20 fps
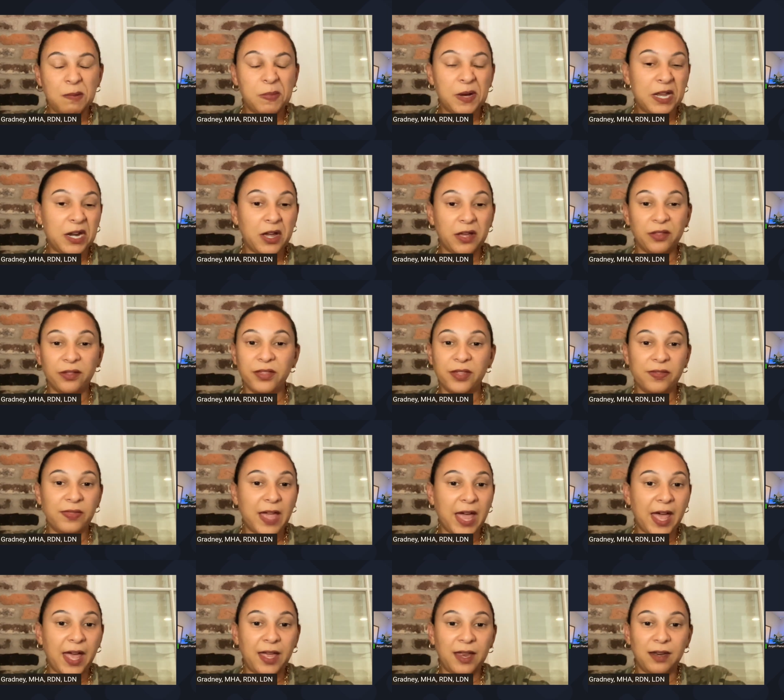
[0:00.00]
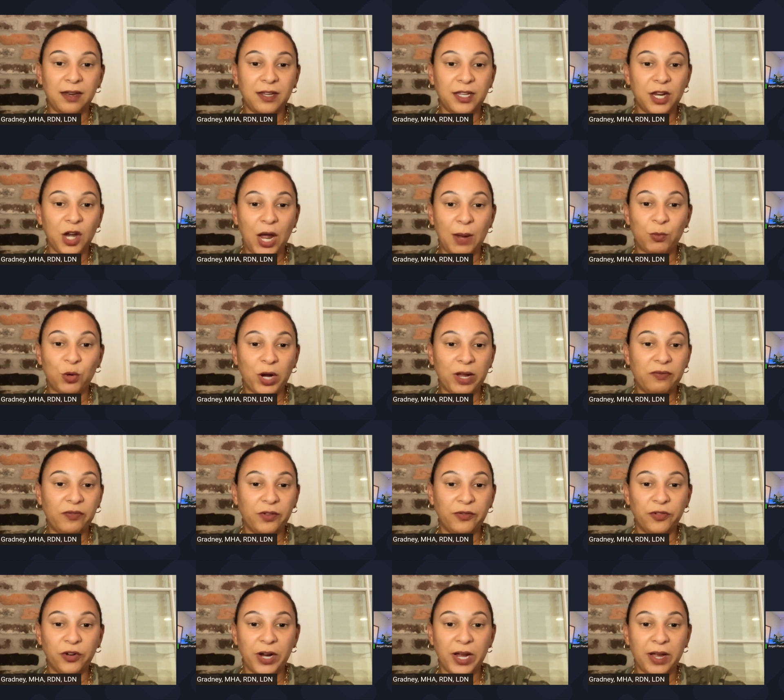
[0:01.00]
But other than that, I'm
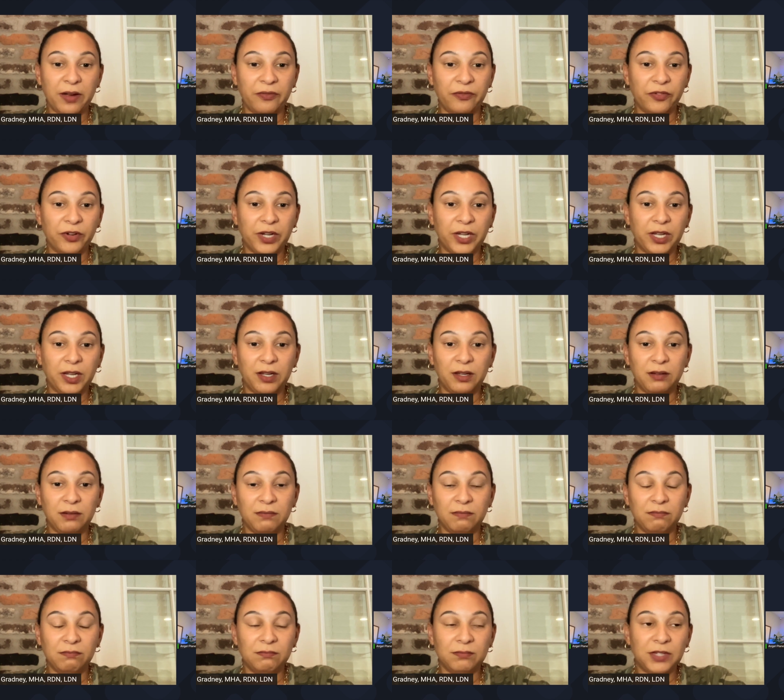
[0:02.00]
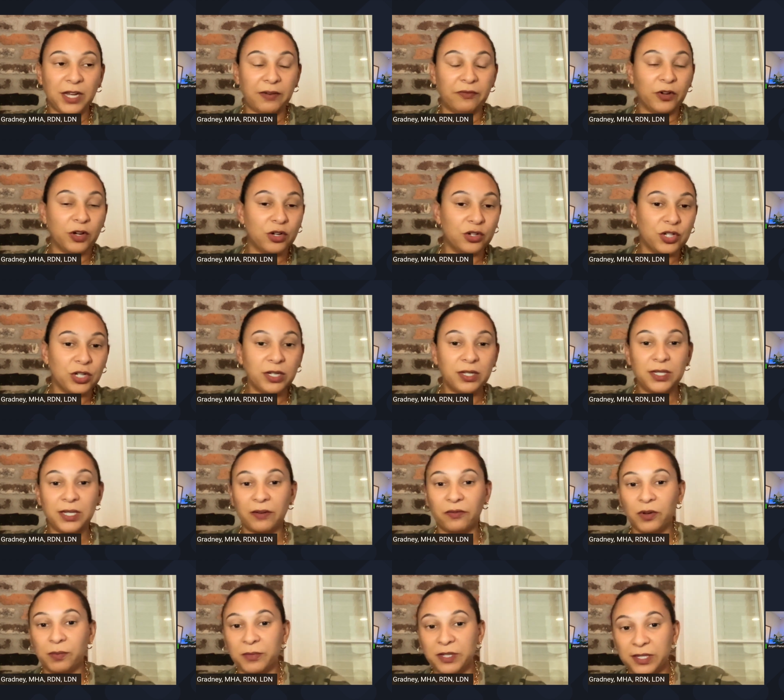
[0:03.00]
grateful for every divergence,
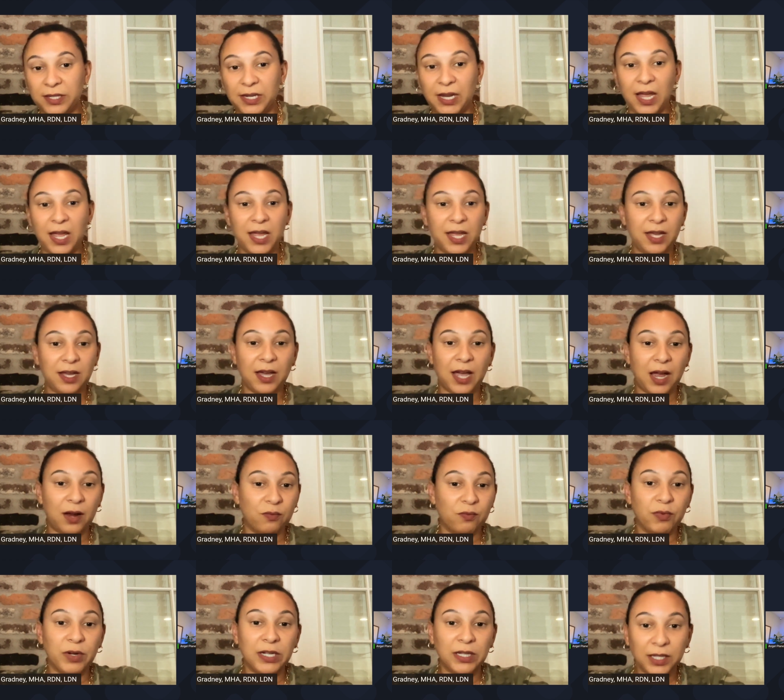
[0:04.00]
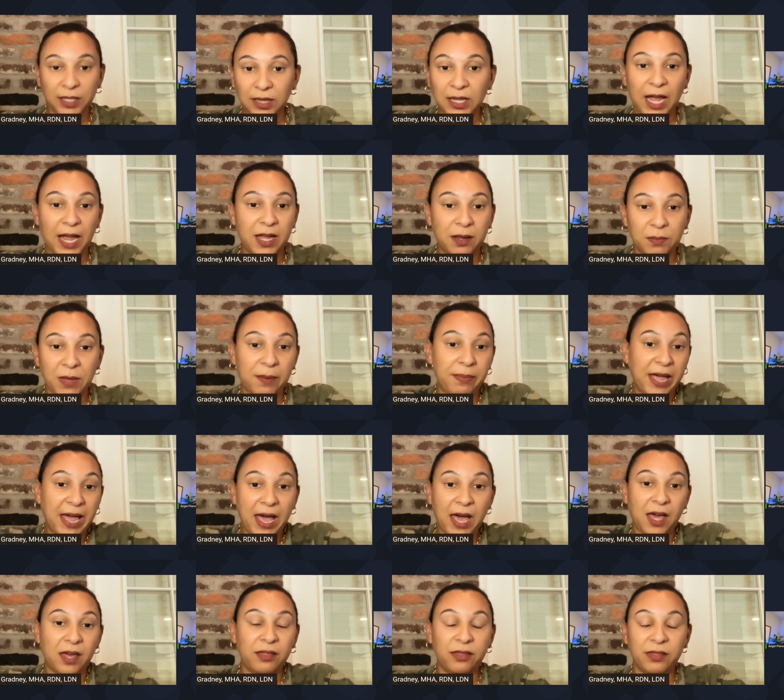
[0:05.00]
every mistake. I really like my
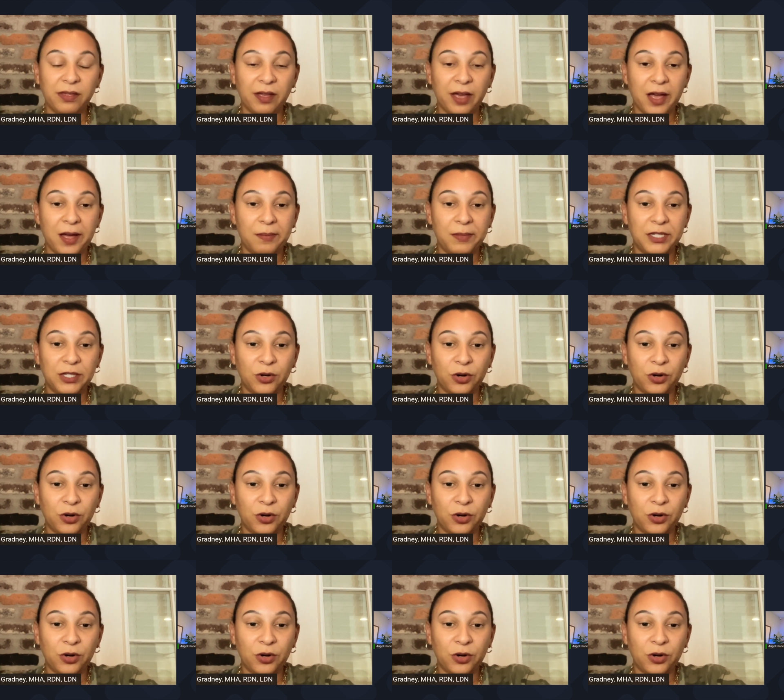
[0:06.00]
path. As